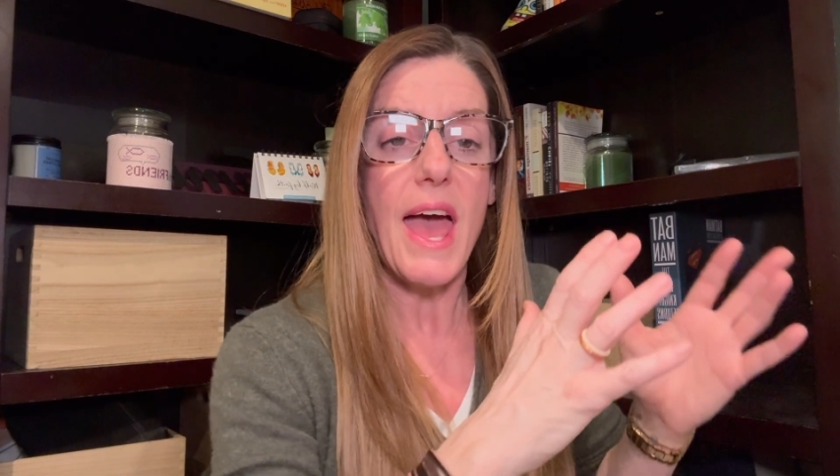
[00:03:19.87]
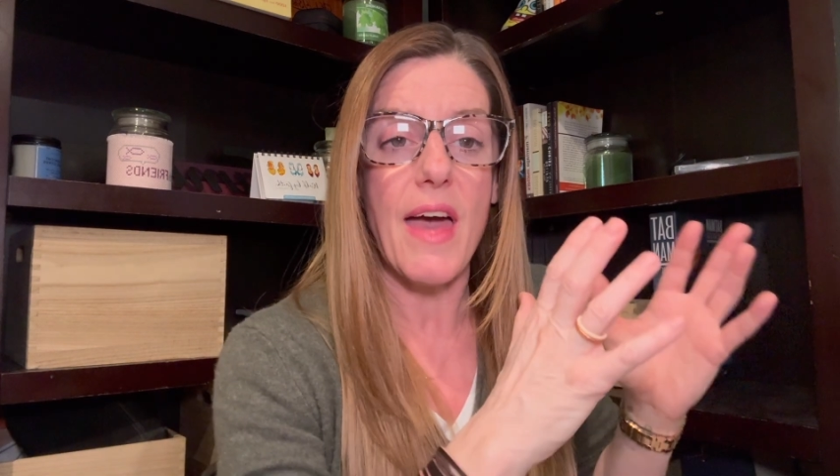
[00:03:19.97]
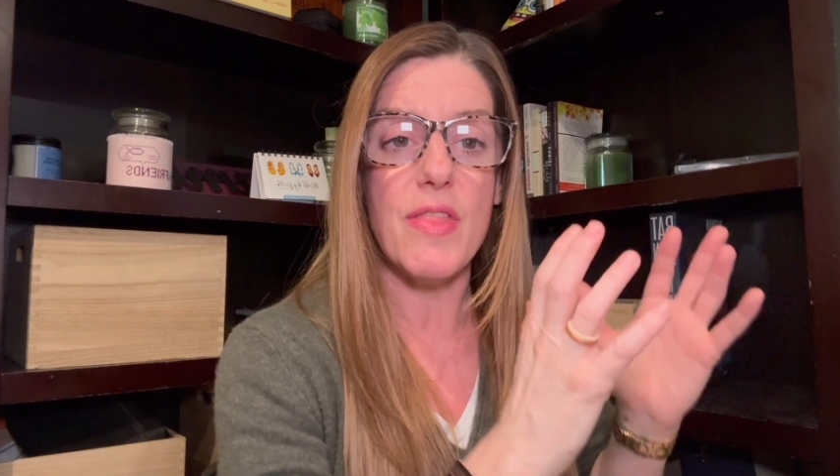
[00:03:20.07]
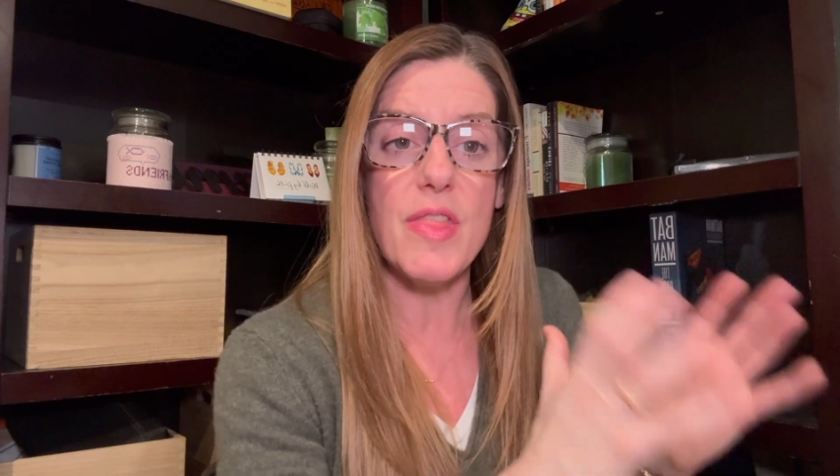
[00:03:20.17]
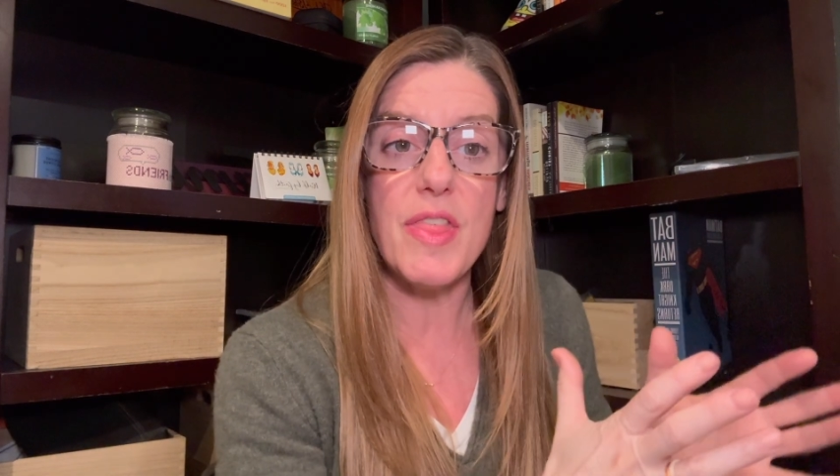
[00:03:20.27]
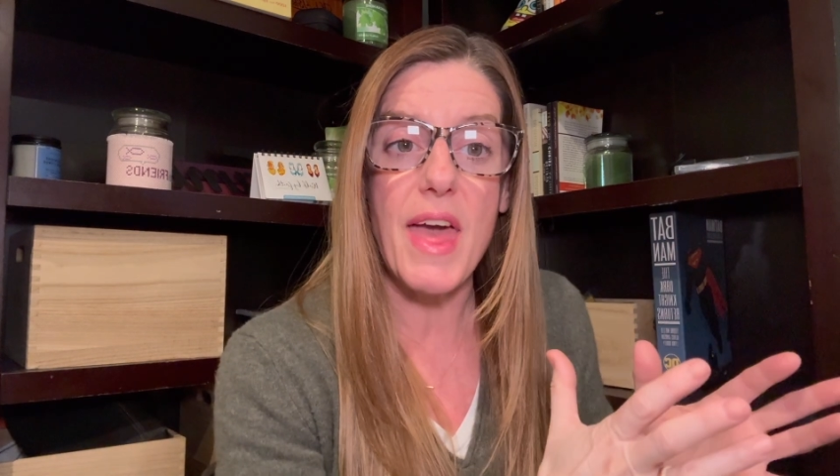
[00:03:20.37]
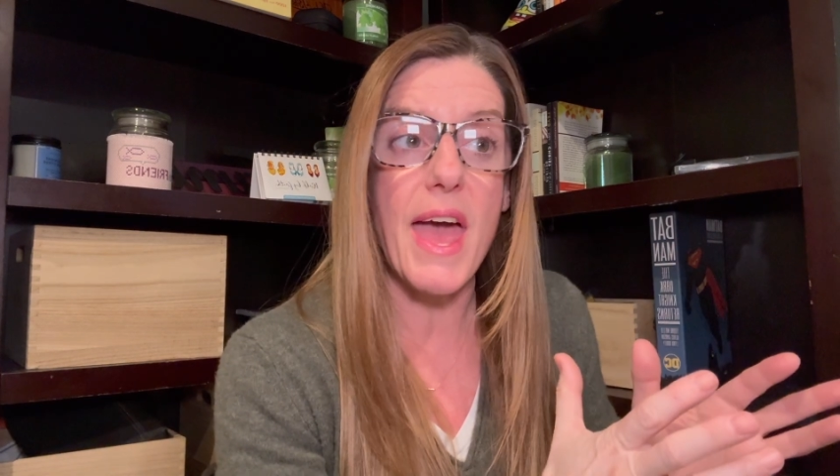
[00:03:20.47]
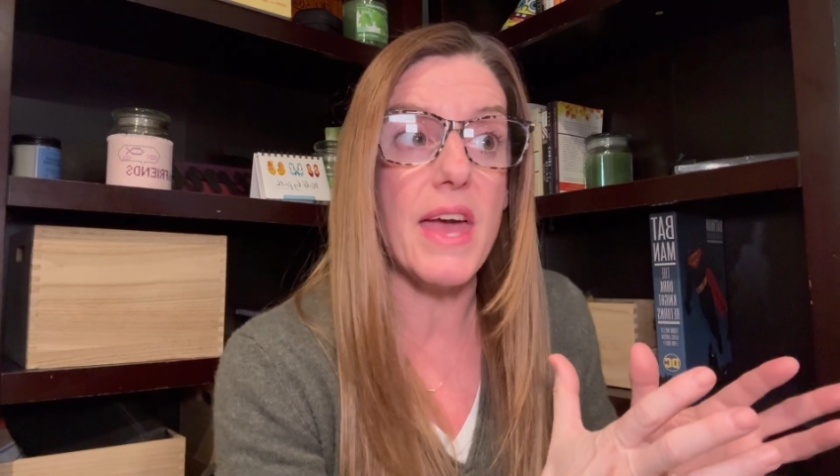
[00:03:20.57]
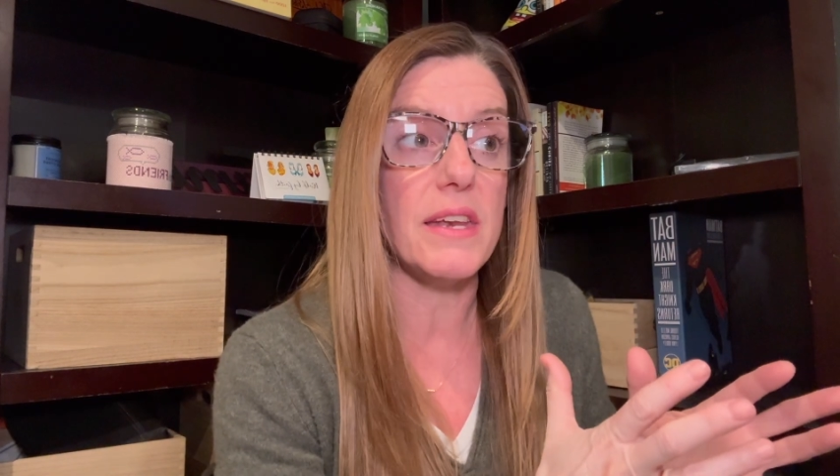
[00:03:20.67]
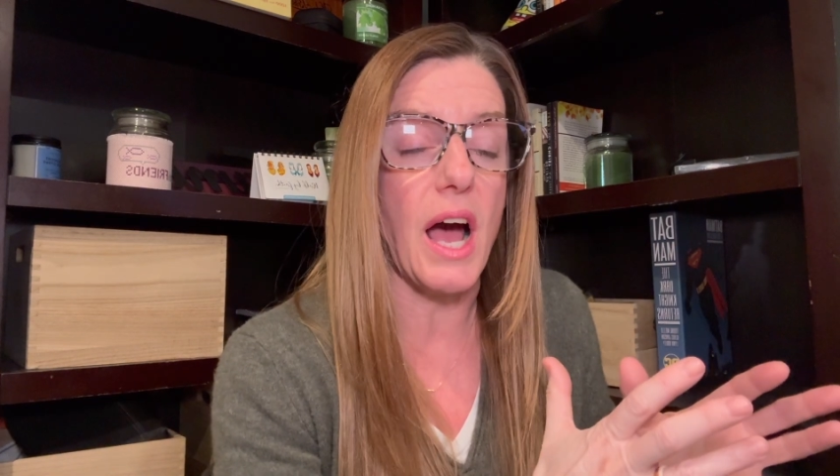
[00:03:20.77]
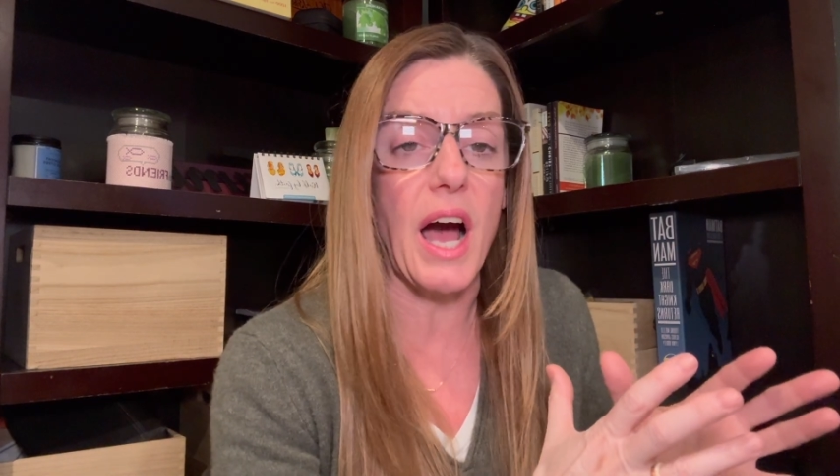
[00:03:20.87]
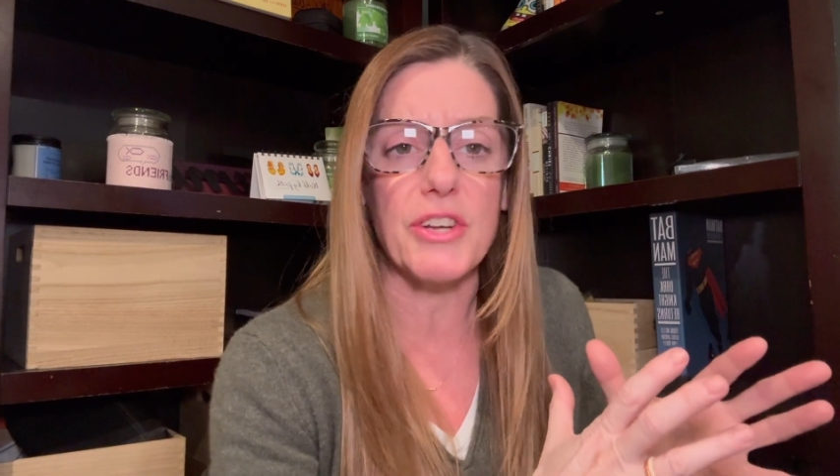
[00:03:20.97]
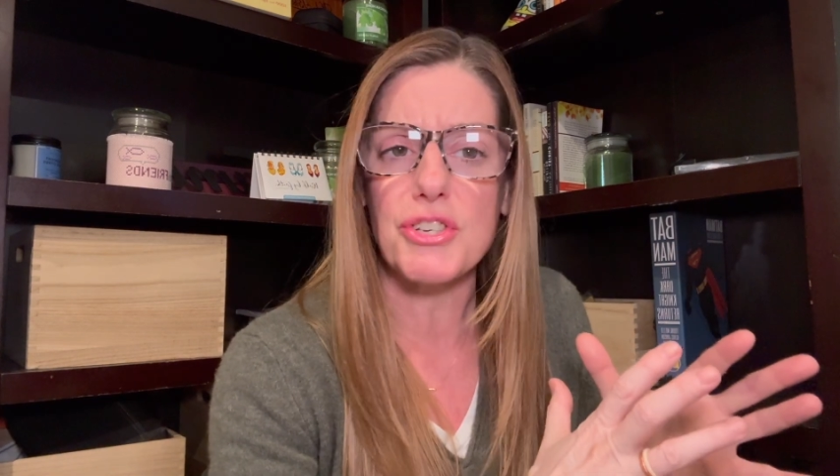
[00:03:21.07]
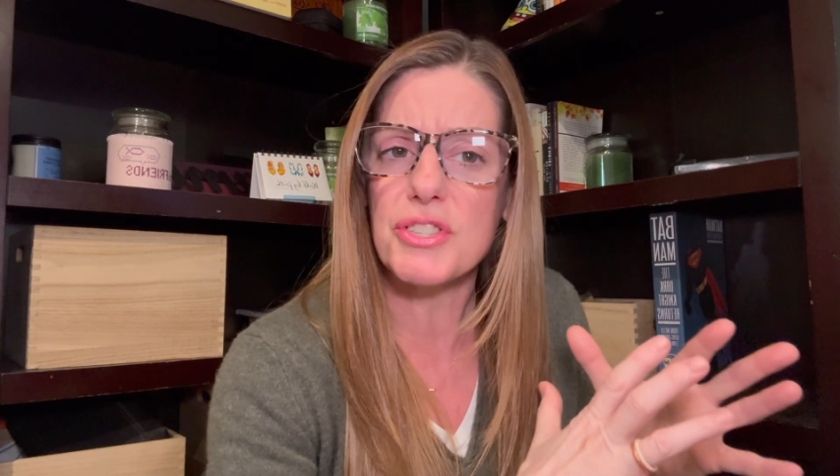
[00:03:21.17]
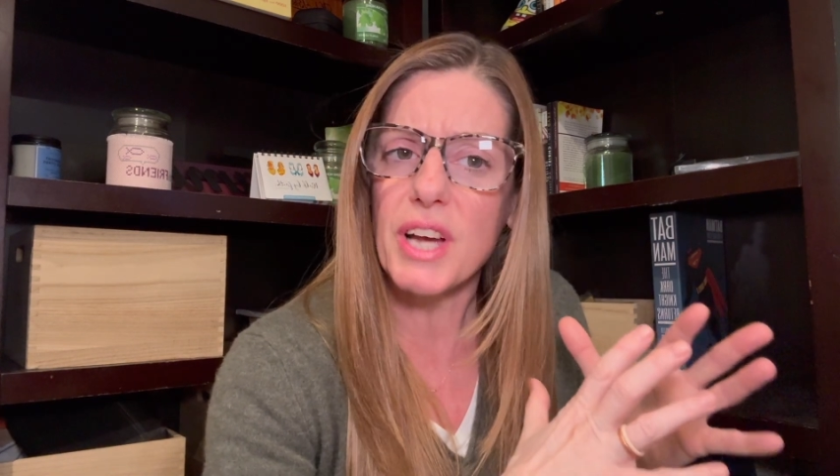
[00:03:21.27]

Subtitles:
and then I just